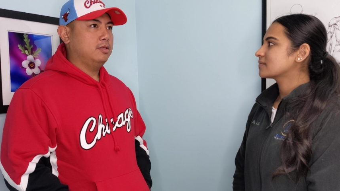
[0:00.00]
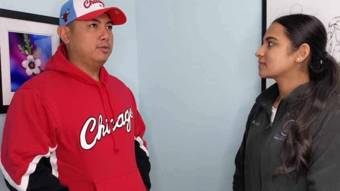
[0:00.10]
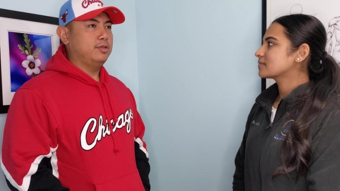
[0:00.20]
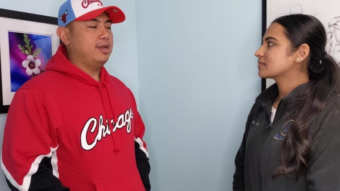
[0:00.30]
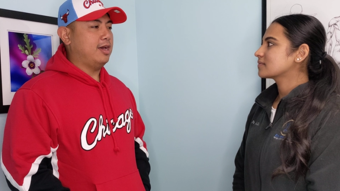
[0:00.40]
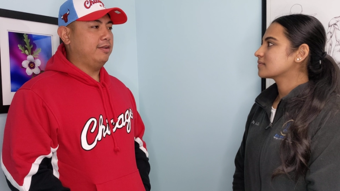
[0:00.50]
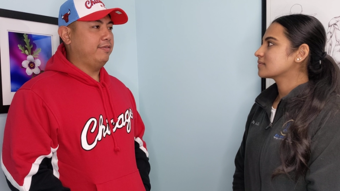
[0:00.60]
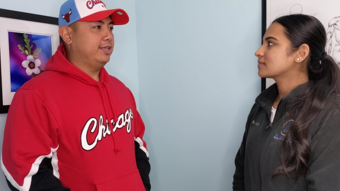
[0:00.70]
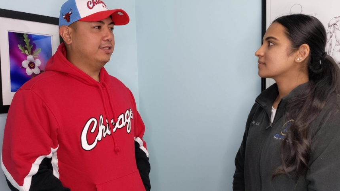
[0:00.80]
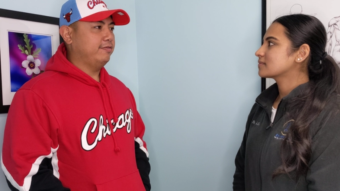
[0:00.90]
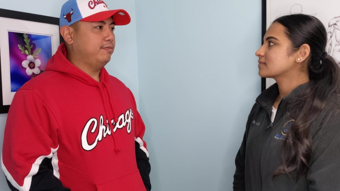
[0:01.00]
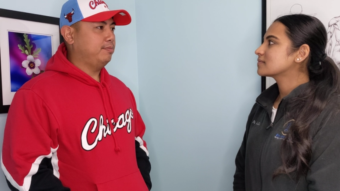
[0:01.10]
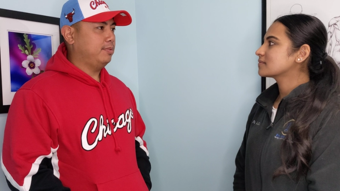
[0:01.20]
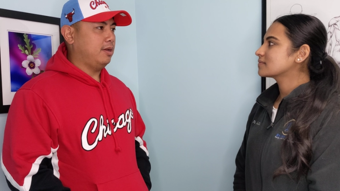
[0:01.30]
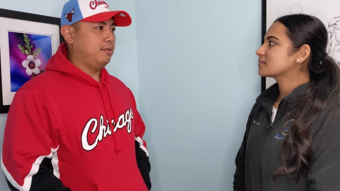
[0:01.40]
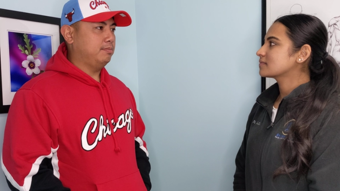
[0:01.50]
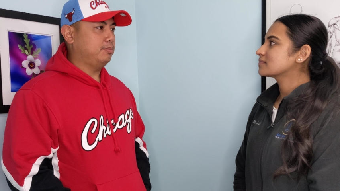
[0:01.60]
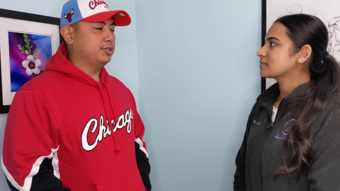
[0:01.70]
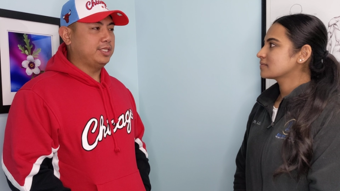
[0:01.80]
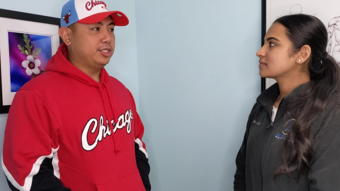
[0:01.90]
Speaker 1: through the non-invasive um,
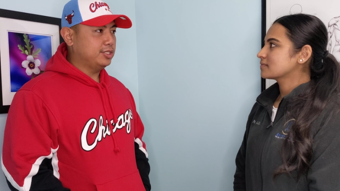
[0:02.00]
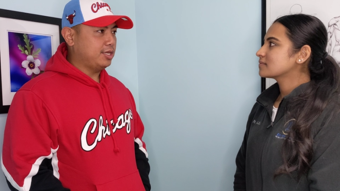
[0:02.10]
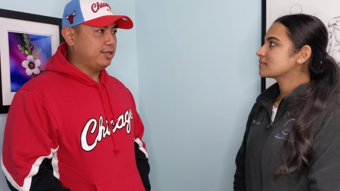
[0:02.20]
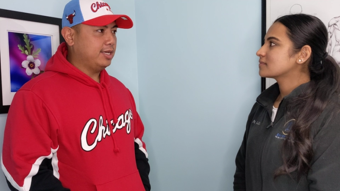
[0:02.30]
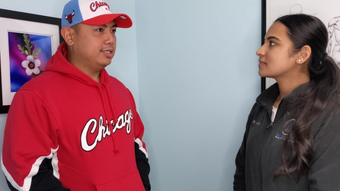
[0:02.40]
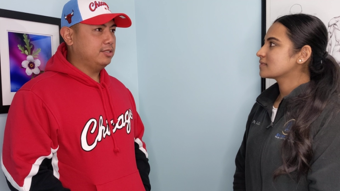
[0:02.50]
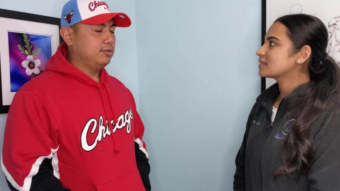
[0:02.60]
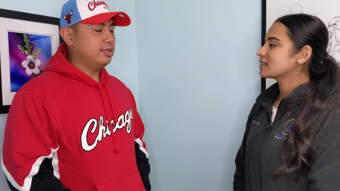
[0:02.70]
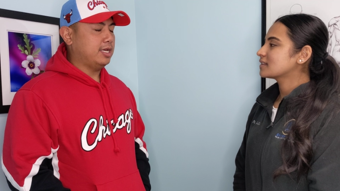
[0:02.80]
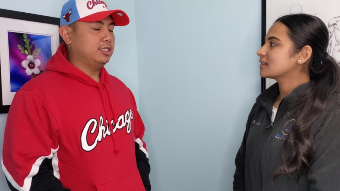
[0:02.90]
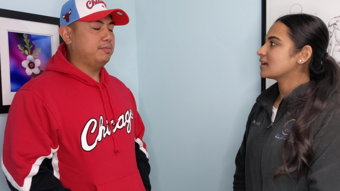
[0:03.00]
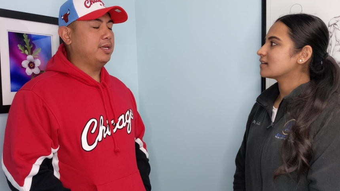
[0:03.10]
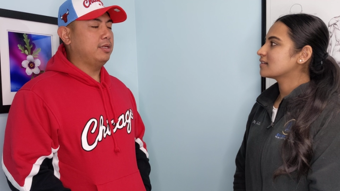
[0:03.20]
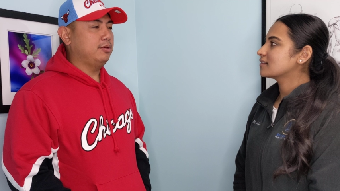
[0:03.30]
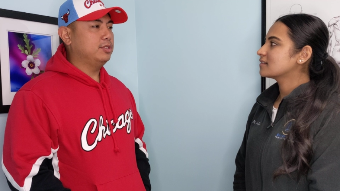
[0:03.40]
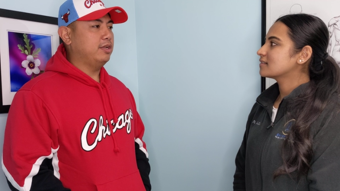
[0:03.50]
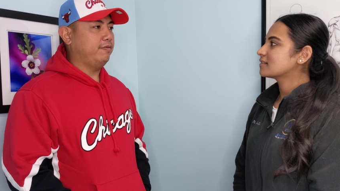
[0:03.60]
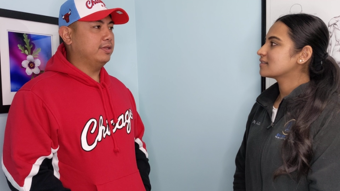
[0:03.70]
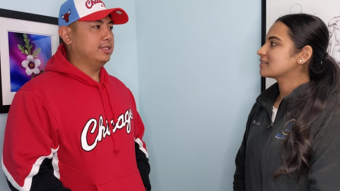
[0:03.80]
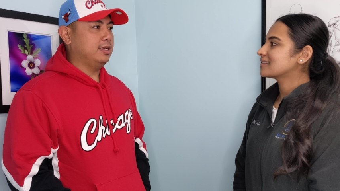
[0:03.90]
procedures that you guys do, it actually yeah. made a huge
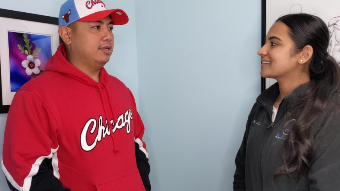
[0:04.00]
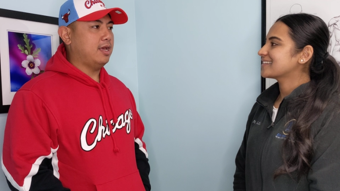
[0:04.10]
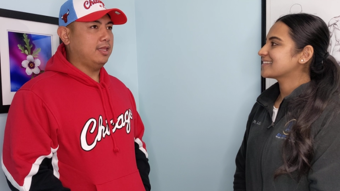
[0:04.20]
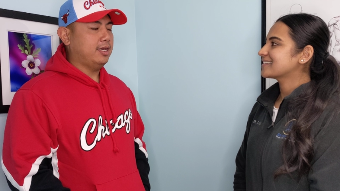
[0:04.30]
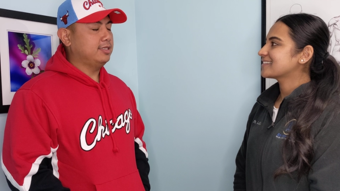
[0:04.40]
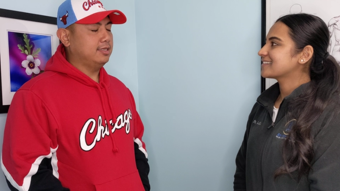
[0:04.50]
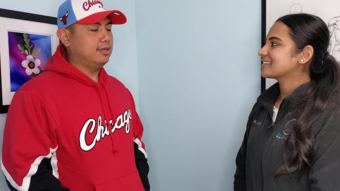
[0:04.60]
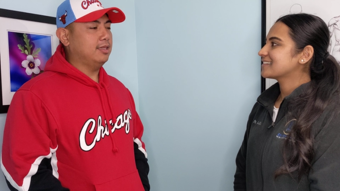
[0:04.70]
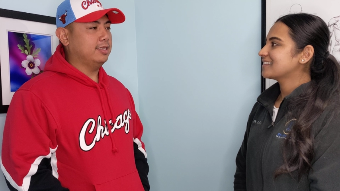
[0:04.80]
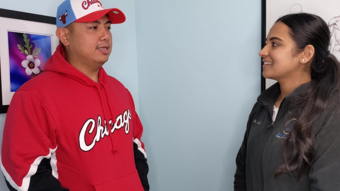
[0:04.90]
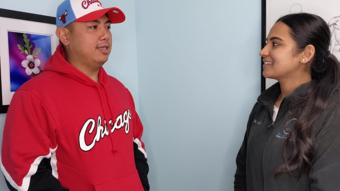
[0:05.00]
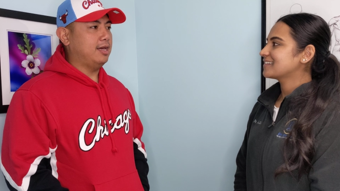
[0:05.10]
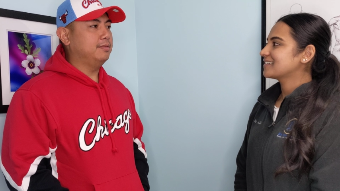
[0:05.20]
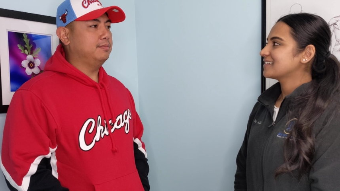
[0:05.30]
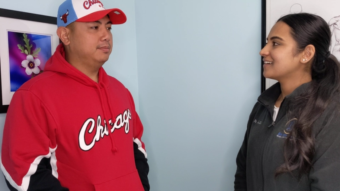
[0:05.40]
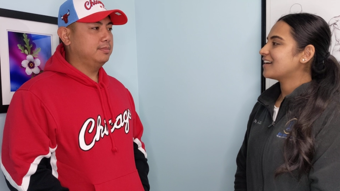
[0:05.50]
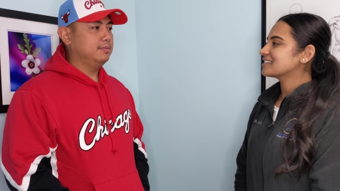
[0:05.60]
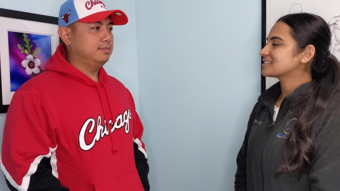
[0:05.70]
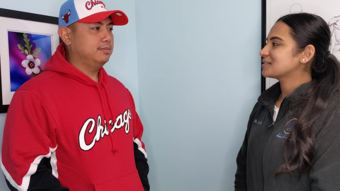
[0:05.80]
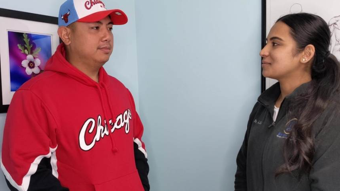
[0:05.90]
difference, and I liked it. I liked it a lot.
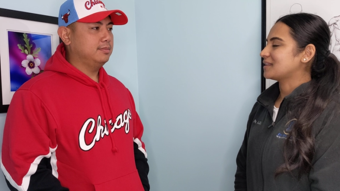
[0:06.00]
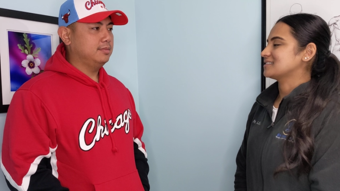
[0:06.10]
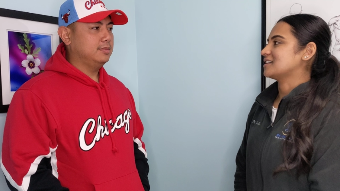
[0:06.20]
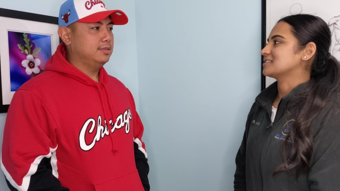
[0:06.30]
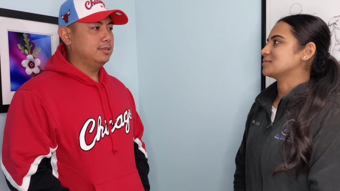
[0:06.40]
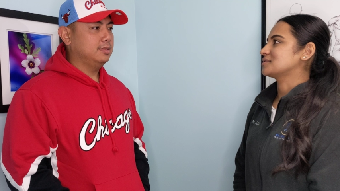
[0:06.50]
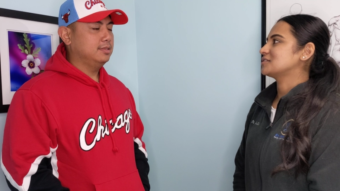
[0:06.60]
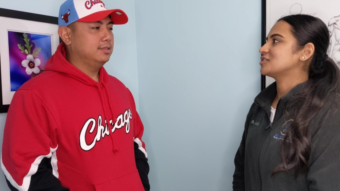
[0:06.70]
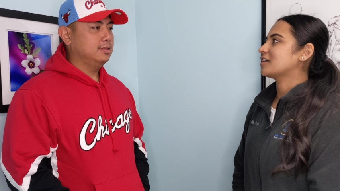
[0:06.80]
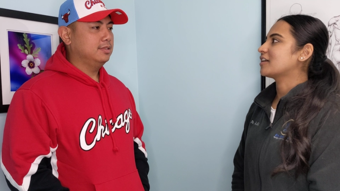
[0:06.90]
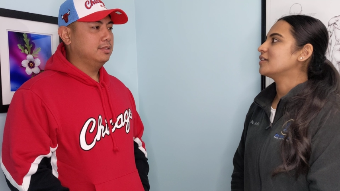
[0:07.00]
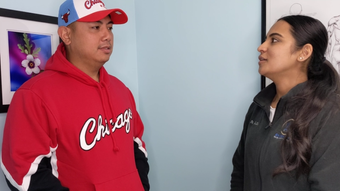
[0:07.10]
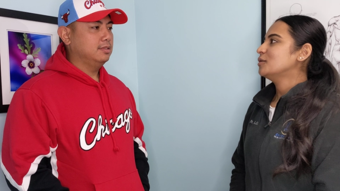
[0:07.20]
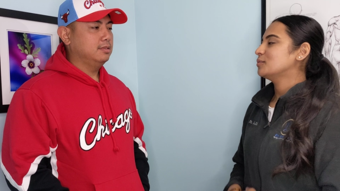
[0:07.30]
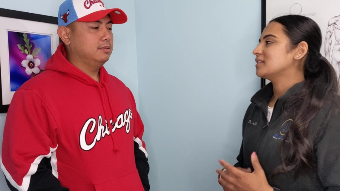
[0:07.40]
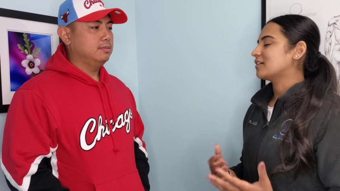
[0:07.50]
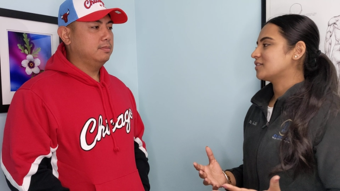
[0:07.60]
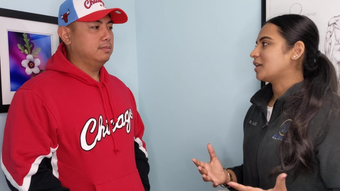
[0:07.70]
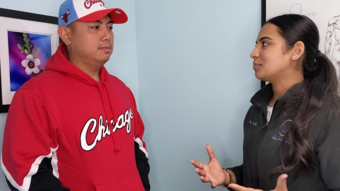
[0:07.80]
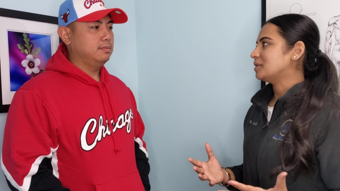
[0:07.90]
Speaker 2: Awesome, that's awesome. So Jr., we love
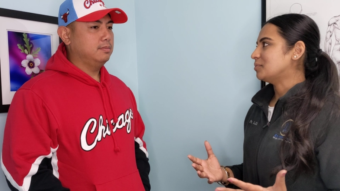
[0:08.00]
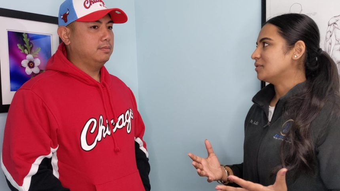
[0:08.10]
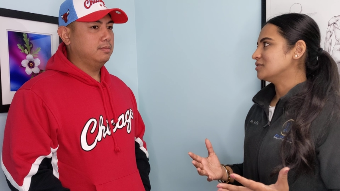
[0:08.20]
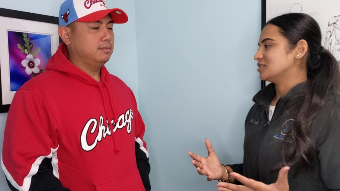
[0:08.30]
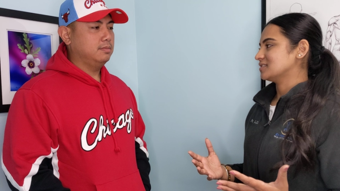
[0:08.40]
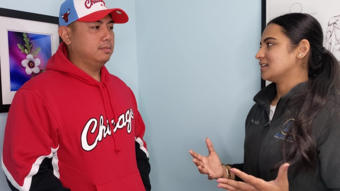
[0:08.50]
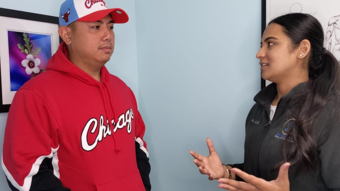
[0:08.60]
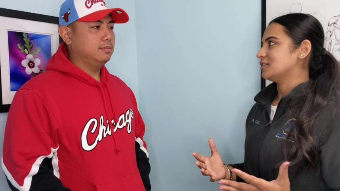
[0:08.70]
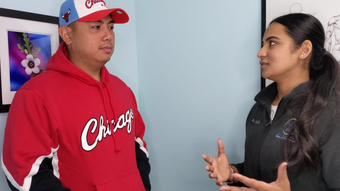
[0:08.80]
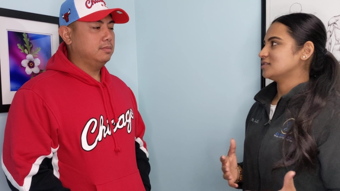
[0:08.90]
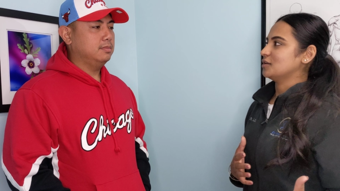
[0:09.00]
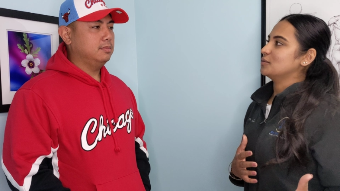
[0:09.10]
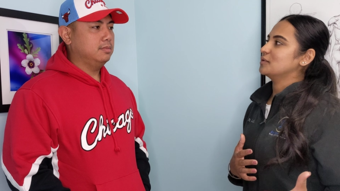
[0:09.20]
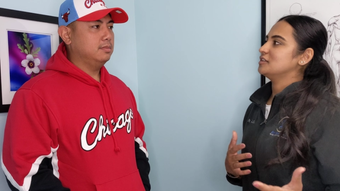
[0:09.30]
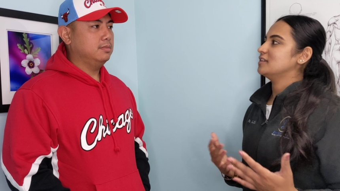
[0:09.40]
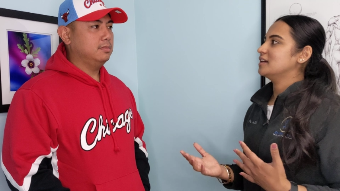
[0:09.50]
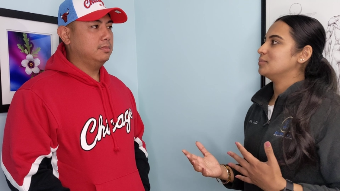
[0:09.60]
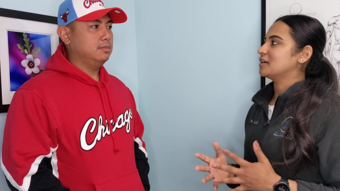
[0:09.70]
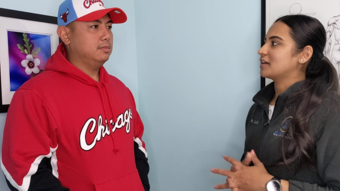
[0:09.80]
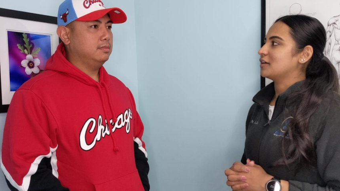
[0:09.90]
to help people just like you. So would it
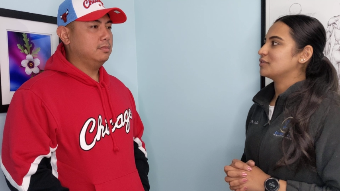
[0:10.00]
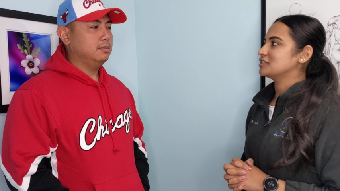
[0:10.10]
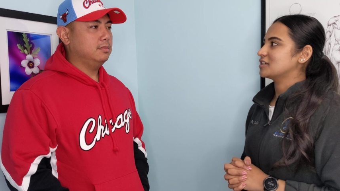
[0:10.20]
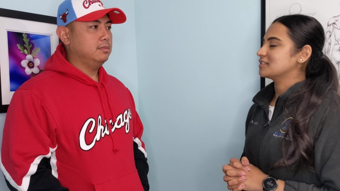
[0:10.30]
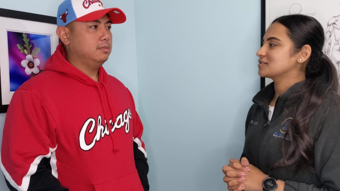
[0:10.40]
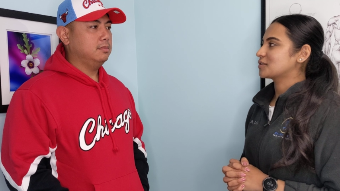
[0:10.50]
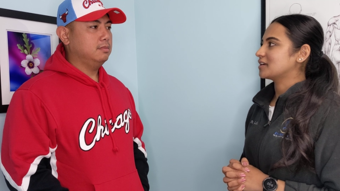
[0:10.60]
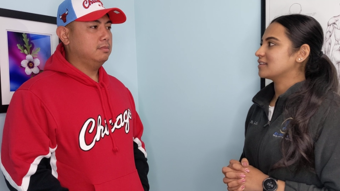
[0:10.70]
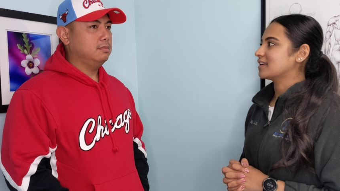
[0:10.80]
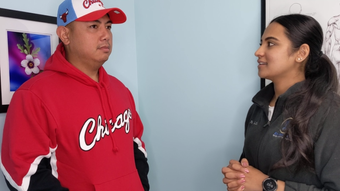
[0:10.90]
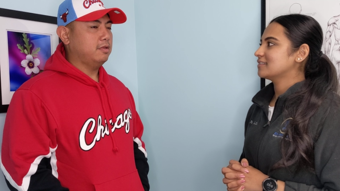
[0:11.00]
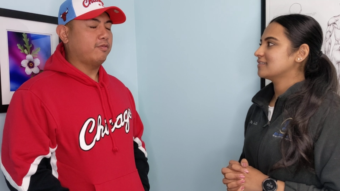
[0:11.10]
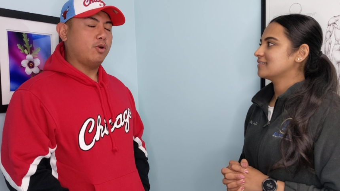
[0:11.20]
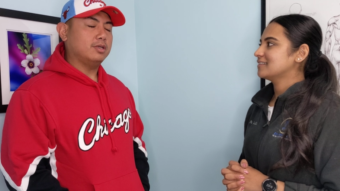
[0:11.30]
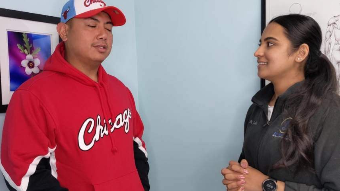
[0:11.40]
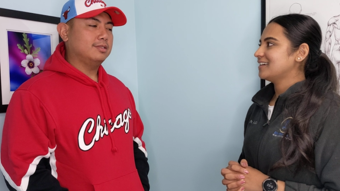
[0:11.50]
be okay if we share this story online? Of course.